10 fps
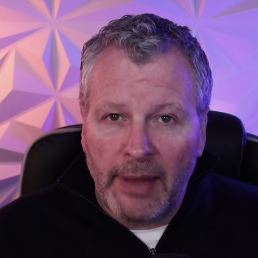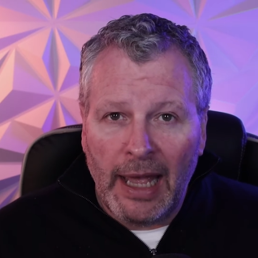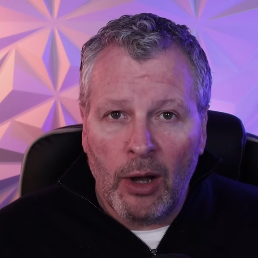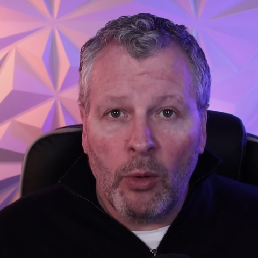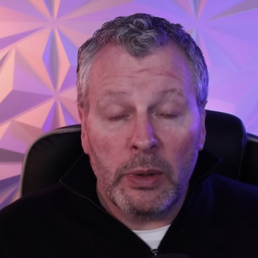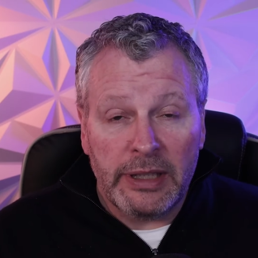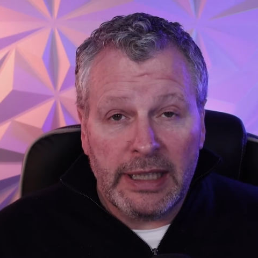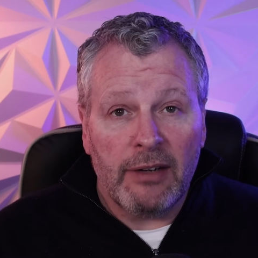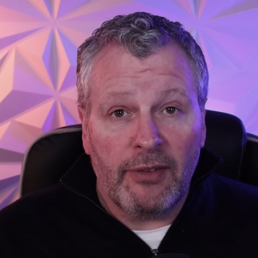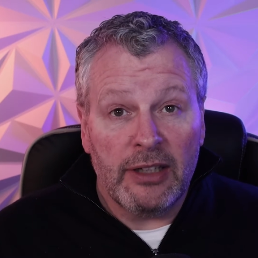Now, with
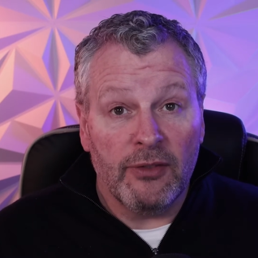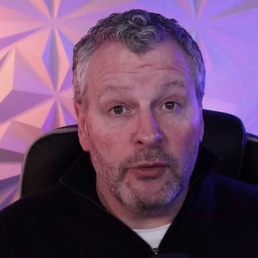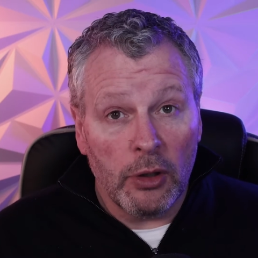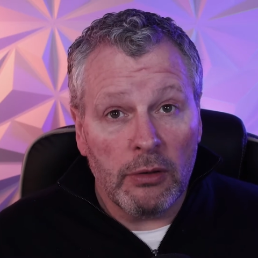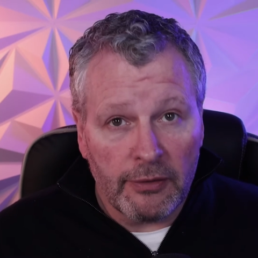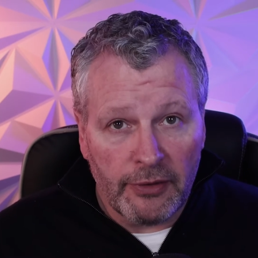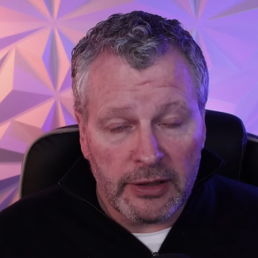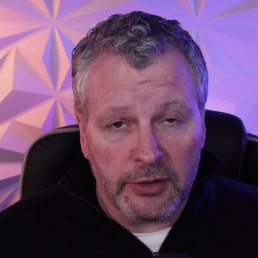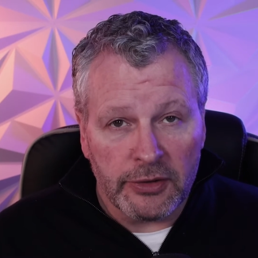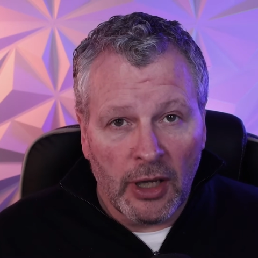the advent of neural
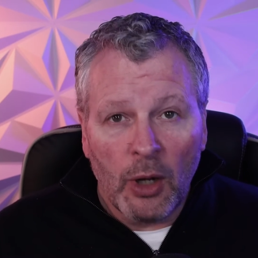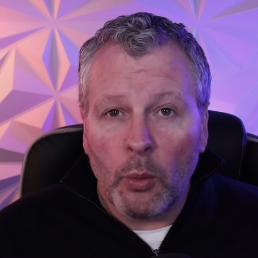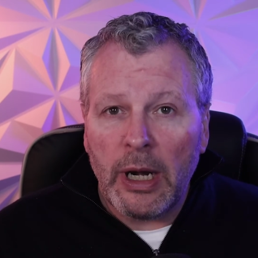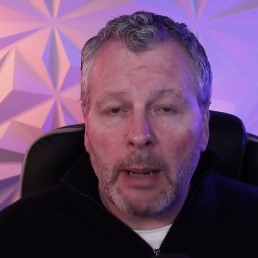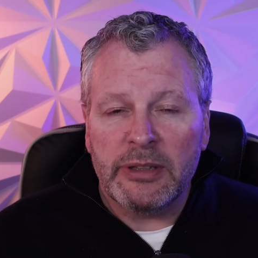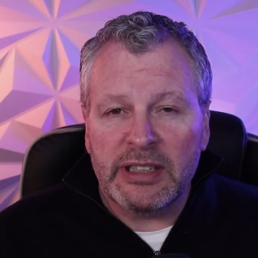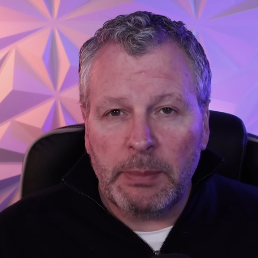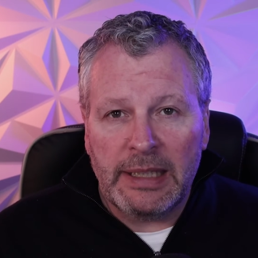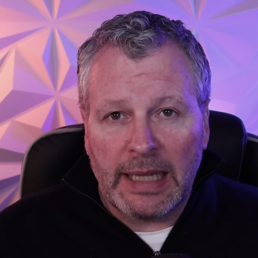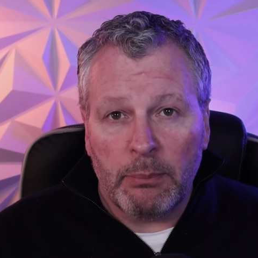filters, we're able to
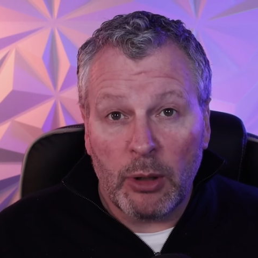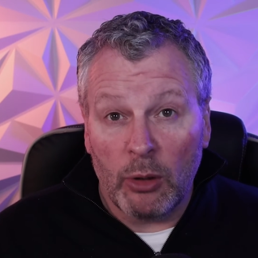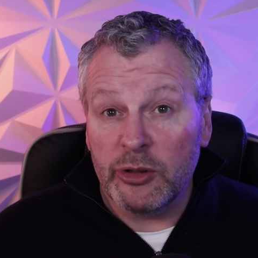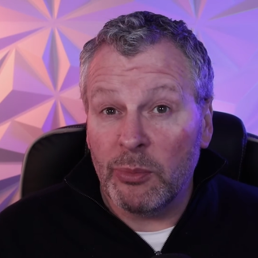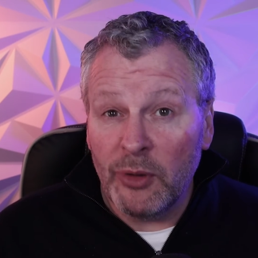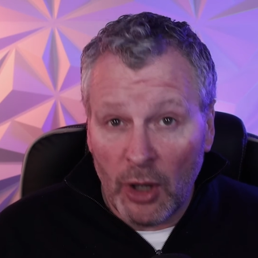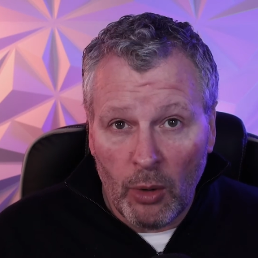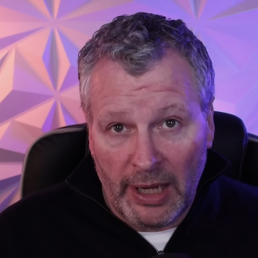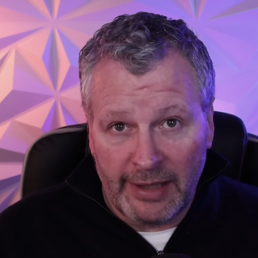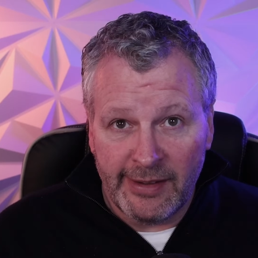speed that process up
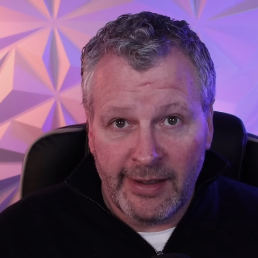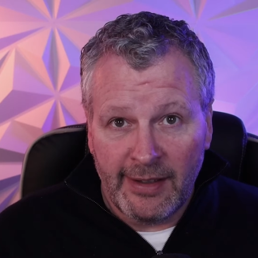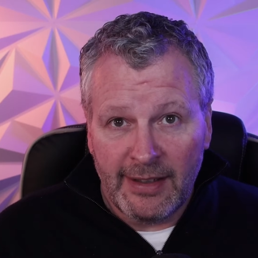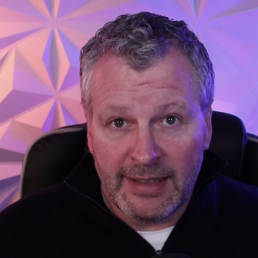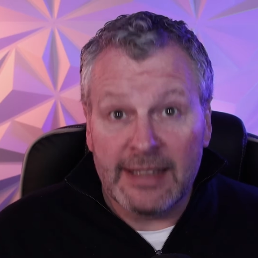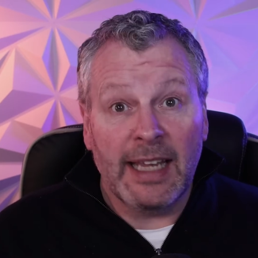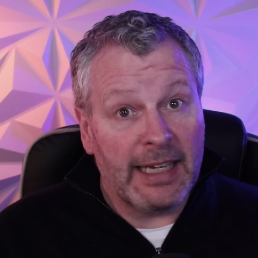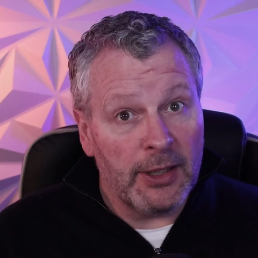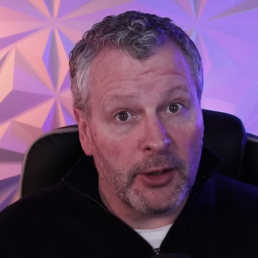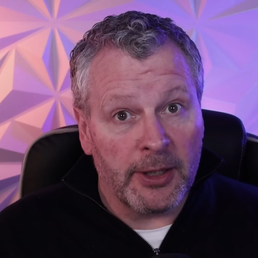no end. Let's
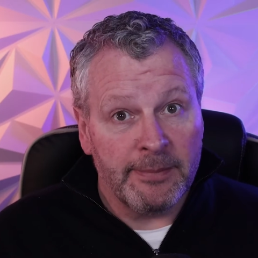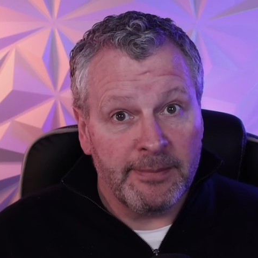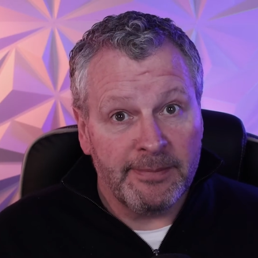take a look.